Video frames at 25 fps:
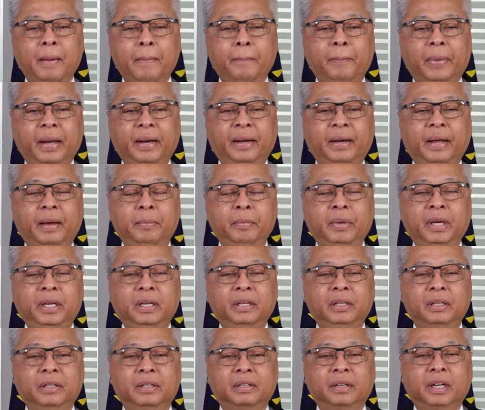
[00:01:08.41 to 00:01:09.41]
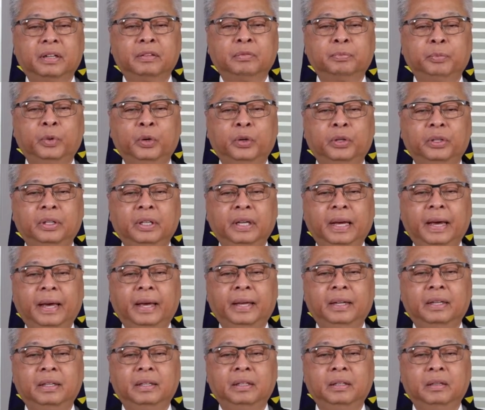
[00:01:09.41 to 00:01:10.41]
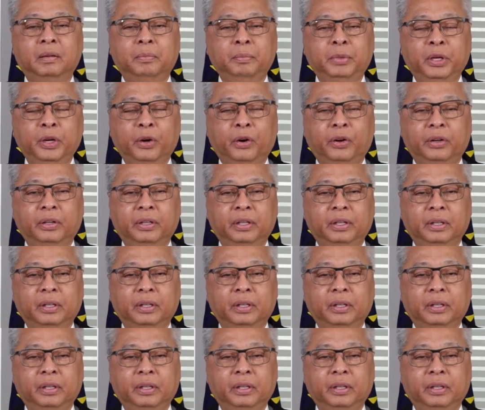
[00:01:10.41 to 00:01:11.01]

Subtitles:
Pandemic Response and Beyond.